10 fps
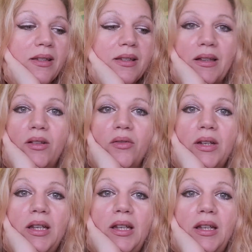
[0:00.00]

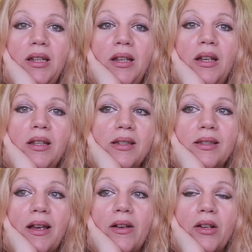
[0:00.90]
celery, nuts,
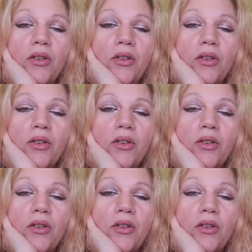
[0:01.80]
sour